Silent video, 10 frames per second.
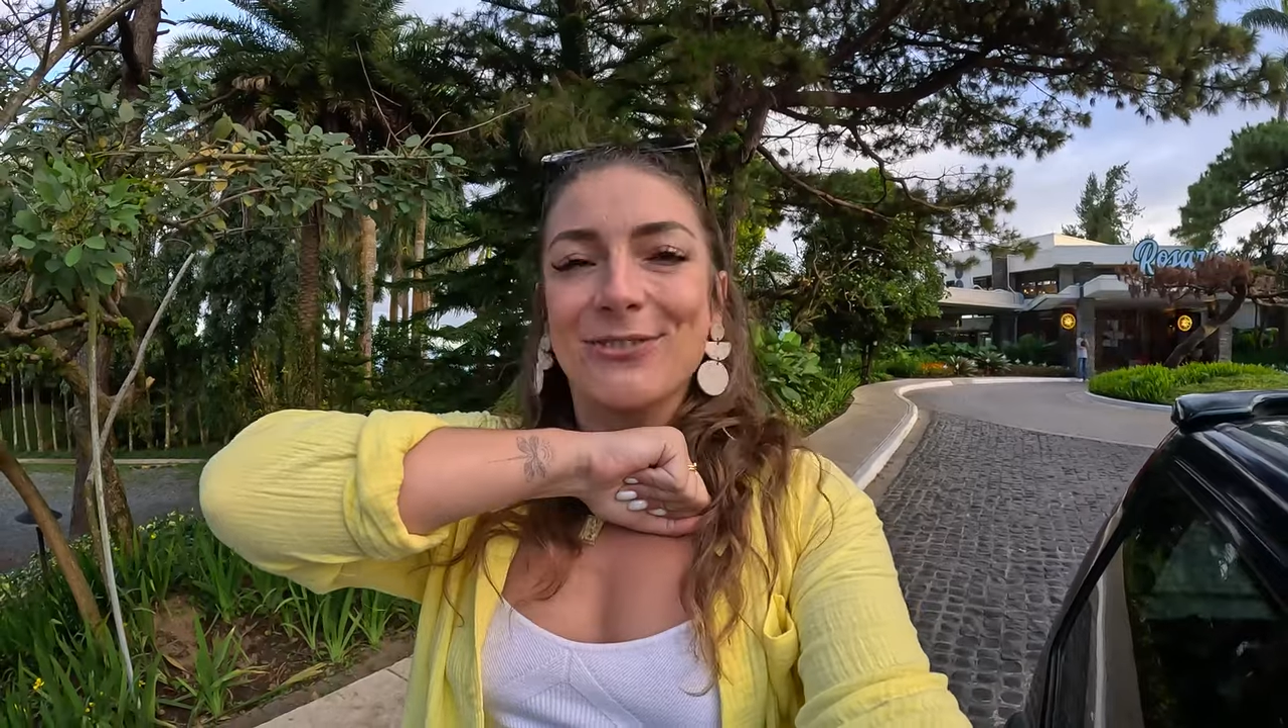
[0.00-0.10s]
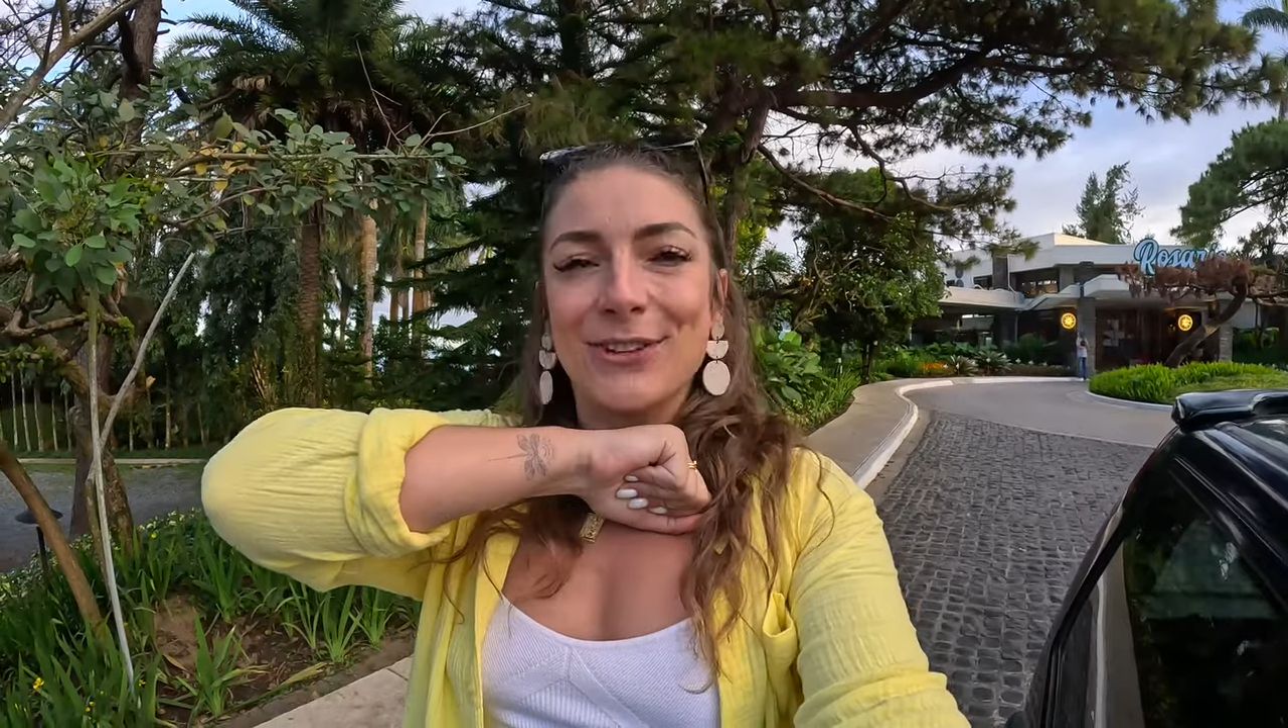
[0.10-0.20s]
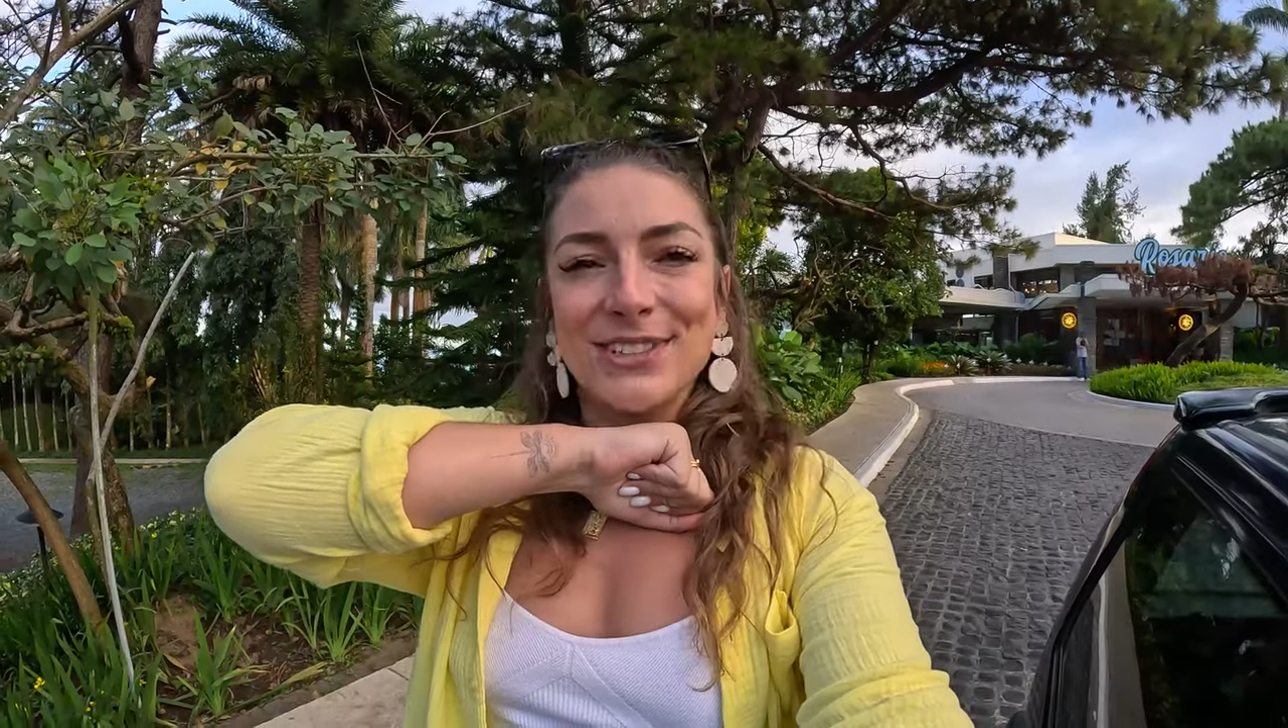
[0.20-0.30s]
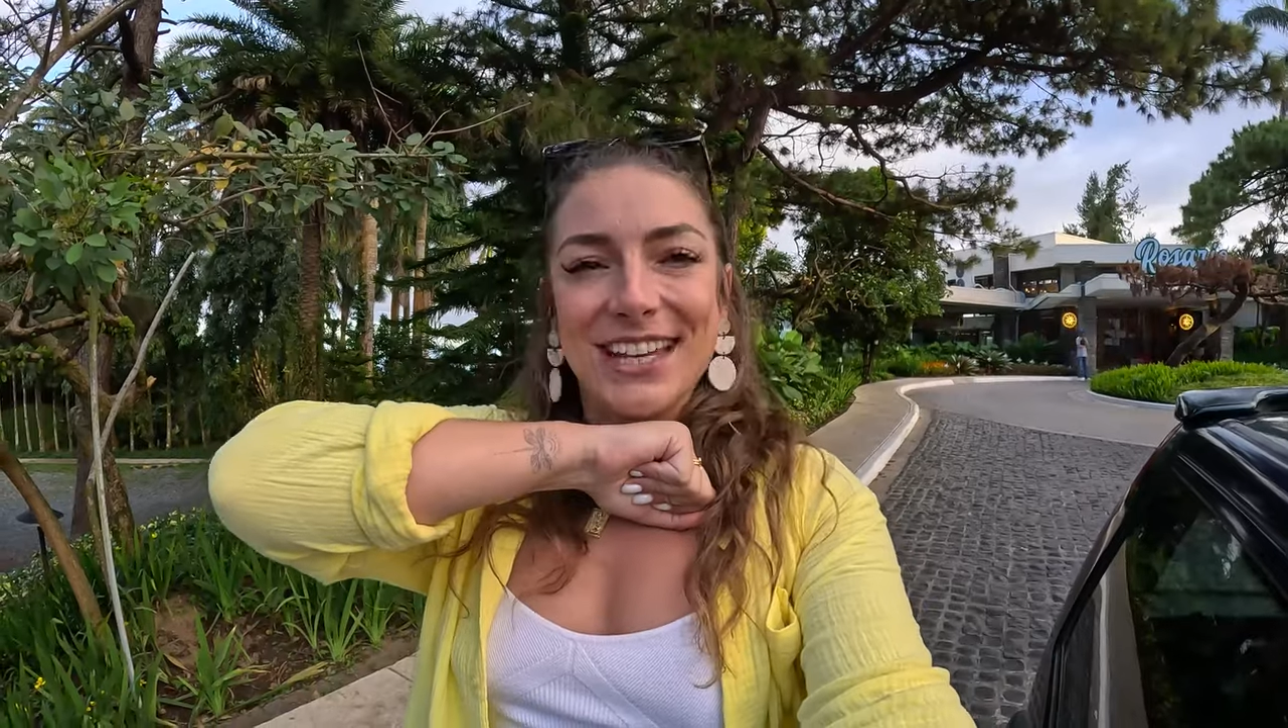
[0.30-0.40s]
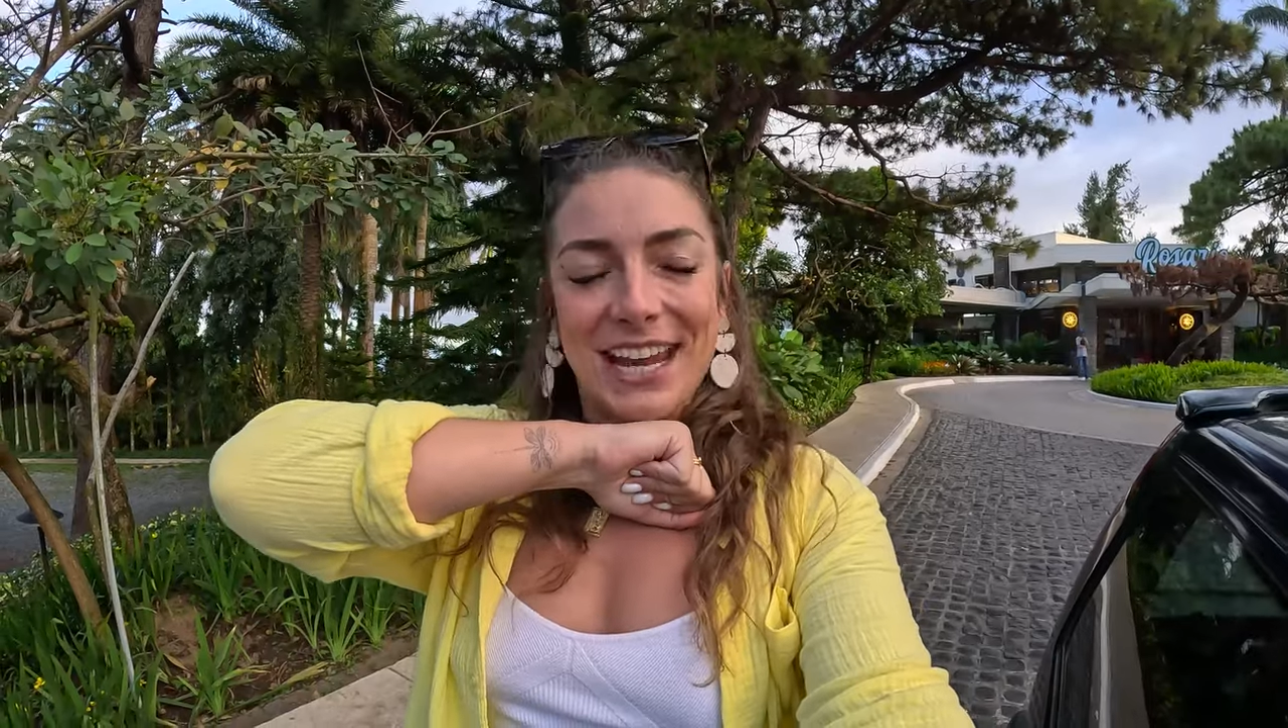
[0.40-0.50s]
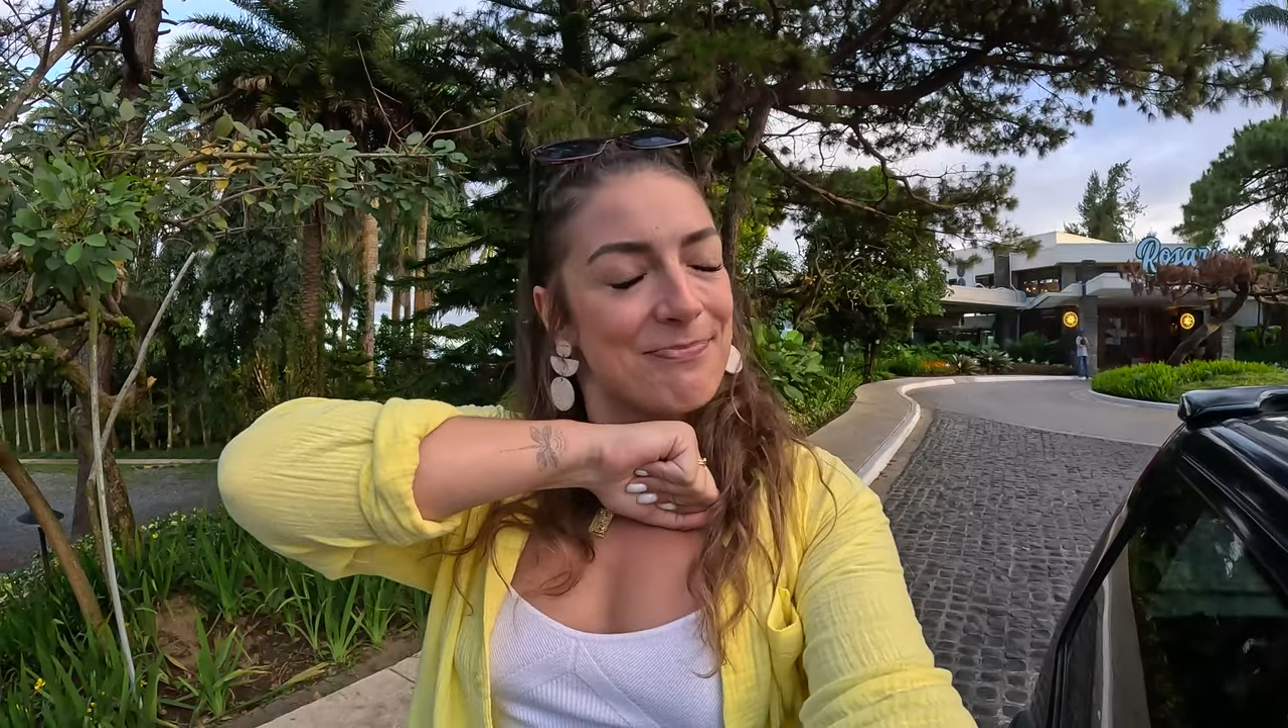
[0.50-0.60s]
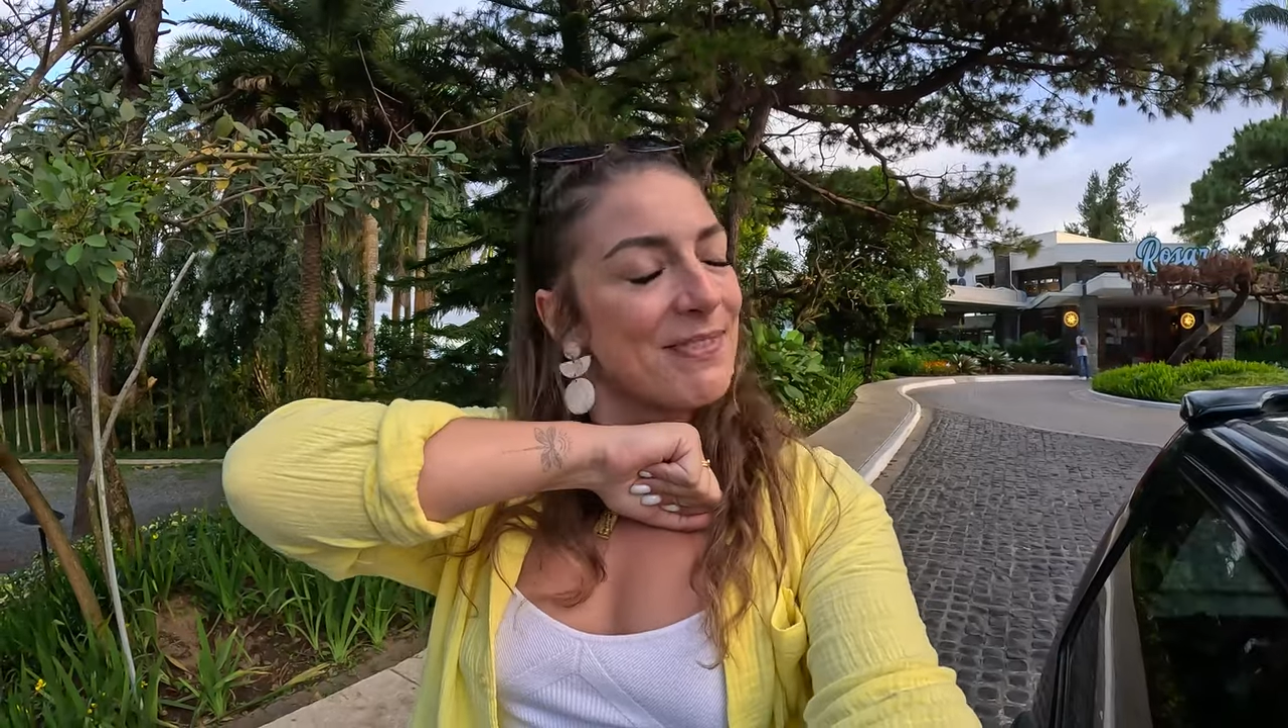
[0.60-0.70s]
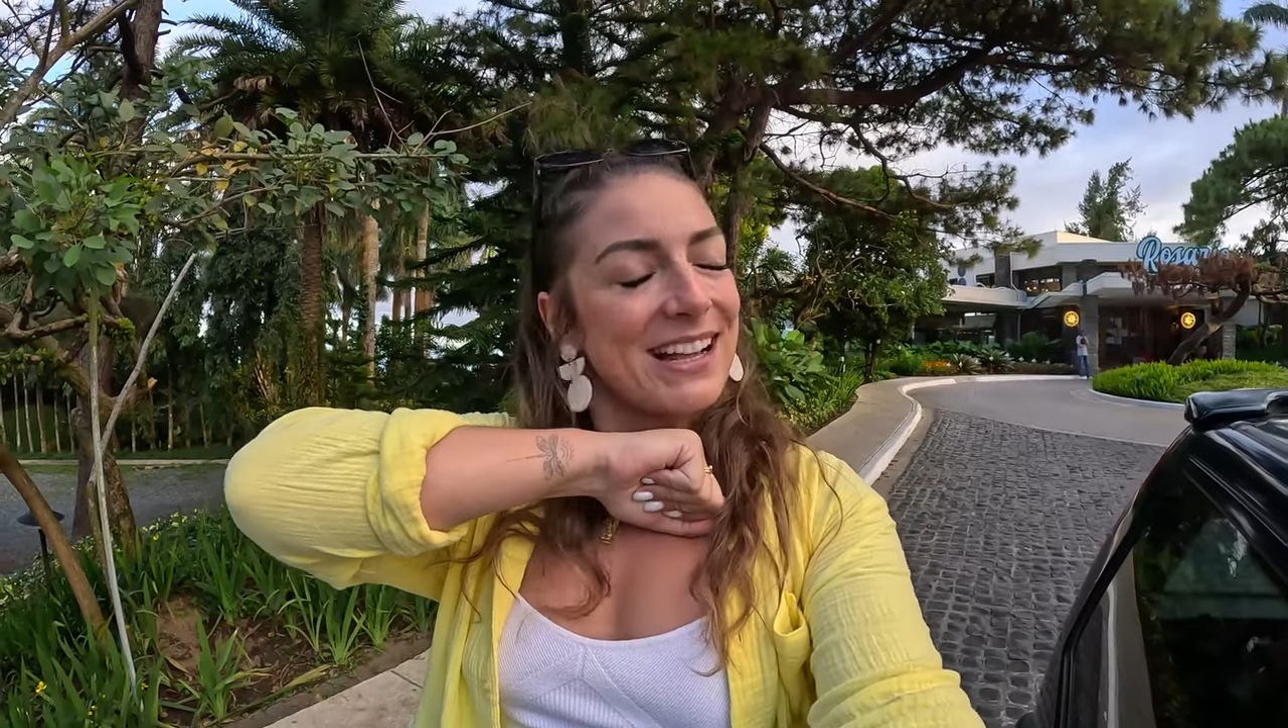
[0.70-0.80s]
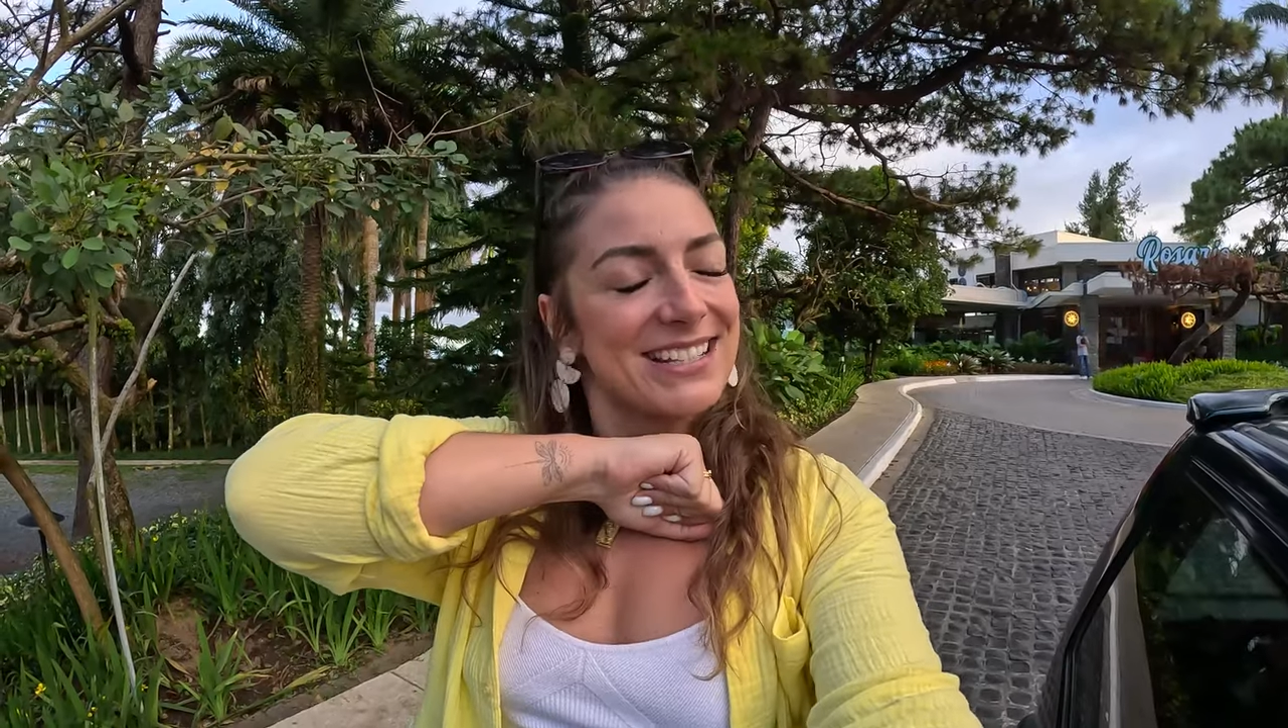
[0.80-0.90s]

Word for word: it for today.